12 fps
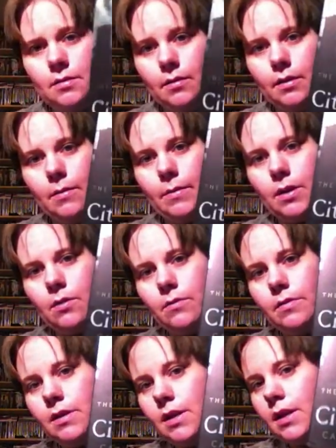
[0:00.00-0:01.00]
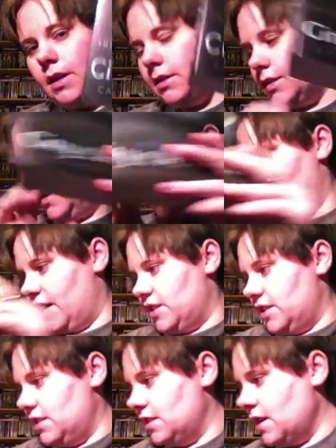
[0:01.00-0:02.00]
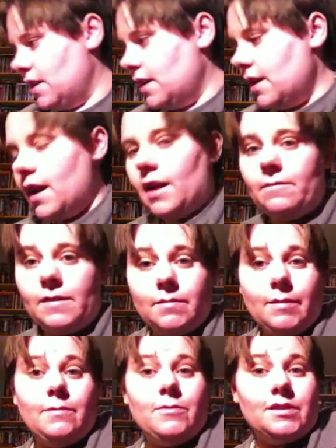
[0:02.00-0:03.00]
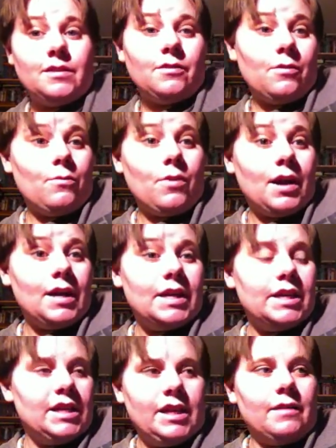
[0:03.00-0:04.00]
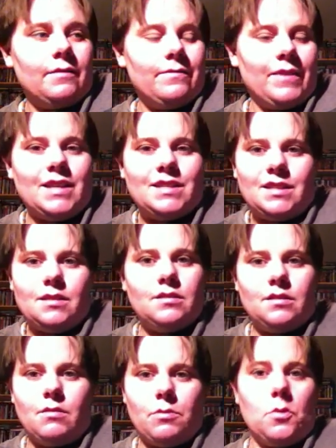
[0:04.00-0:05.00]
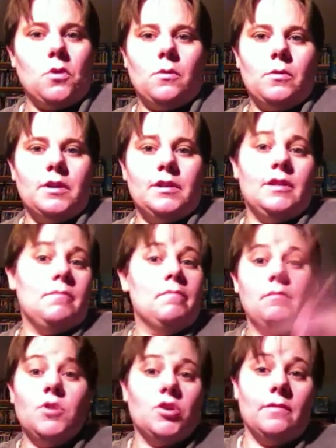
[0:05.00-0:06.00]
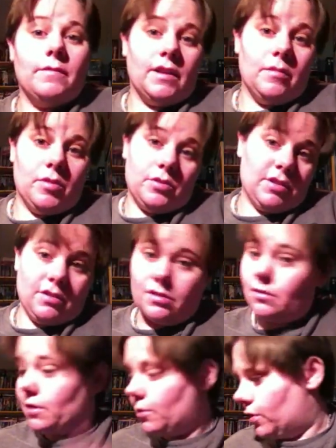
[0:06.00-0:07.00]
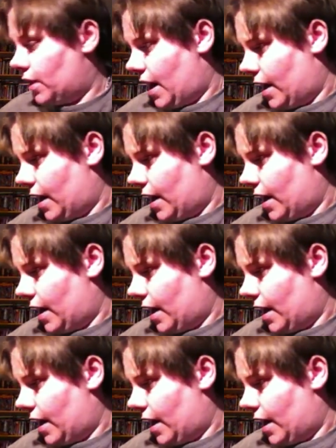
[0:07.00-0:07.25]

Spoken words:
So there we go, City of Ashes. And if anybody wants to know why, like, Fast 6 and Thor weren't in them, couldn't find the poster, so they weren't